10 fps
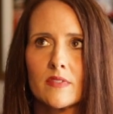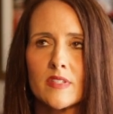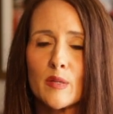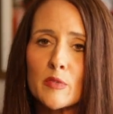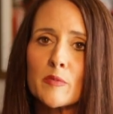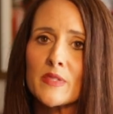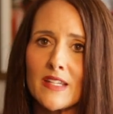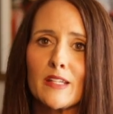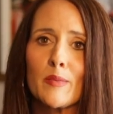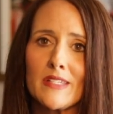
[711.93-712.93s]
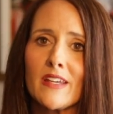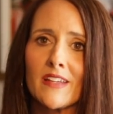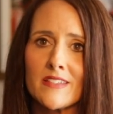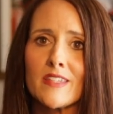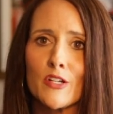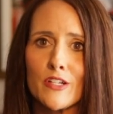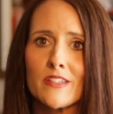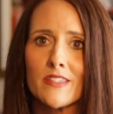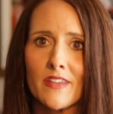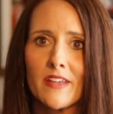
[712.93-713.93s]
symptoms need to be taken
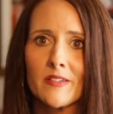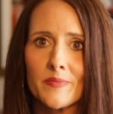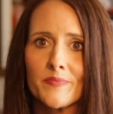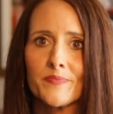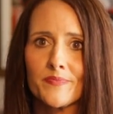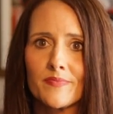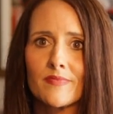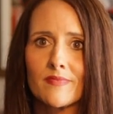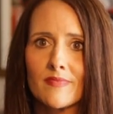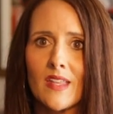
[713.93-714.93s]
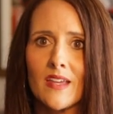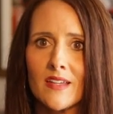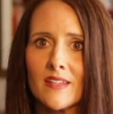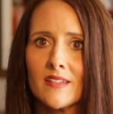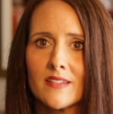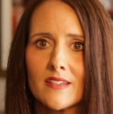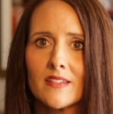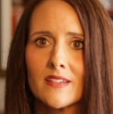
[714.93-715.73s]
seriously. And